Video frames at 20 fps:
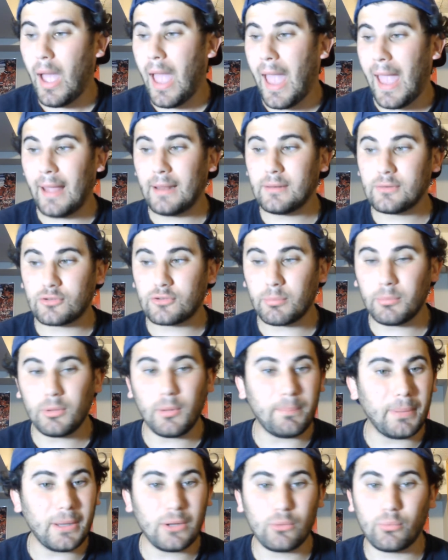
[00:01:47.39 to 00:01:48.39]
And some of the
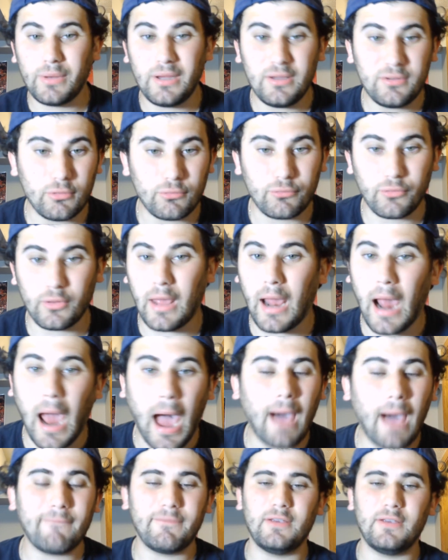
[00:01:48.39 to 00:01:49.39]
big reasons for that,
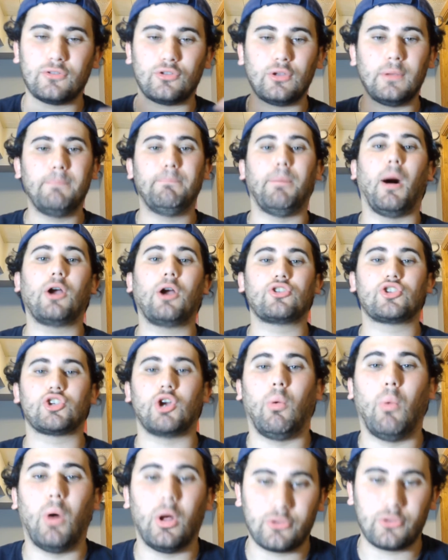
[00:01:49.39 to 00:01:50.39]
obviously, Buck
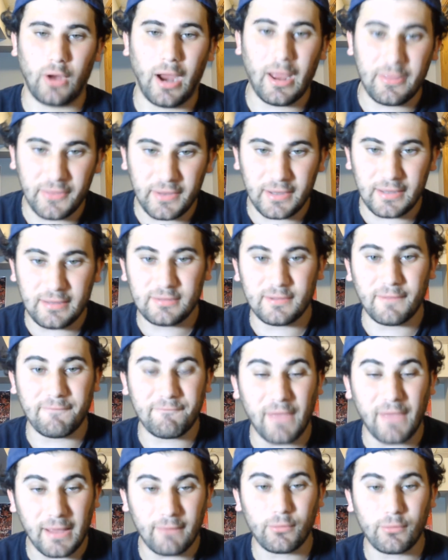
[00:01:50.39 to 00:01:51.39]
Showalter. I think he's the
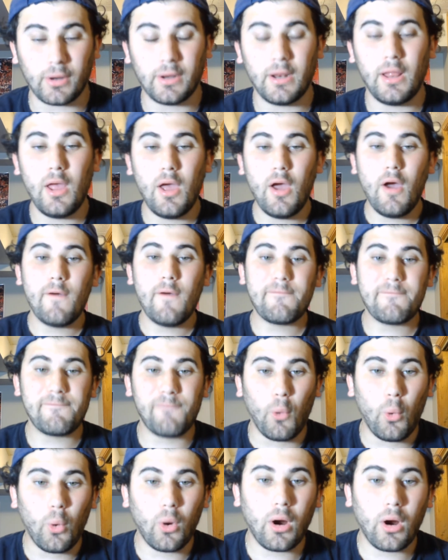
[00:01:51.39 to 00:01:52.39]
favorite
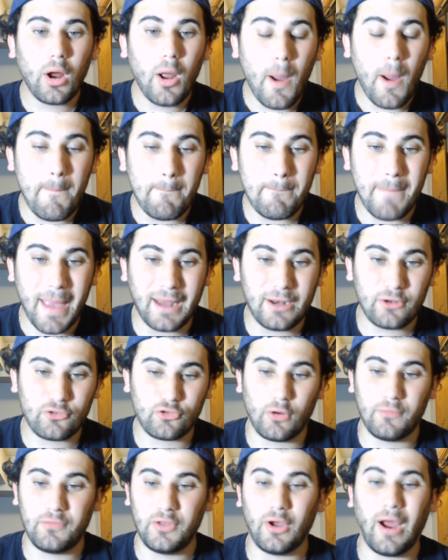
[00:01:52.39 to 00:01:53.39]
for
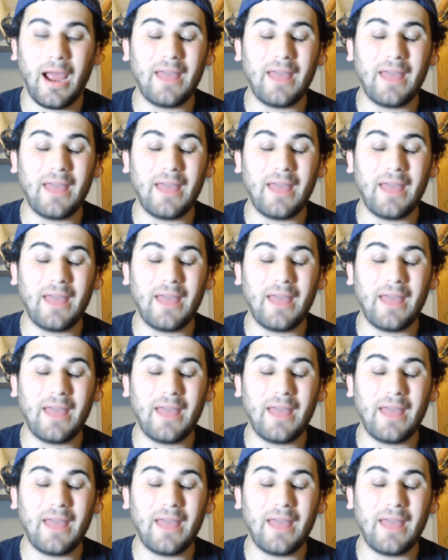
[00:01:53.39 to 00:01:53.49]
Manager of the Year.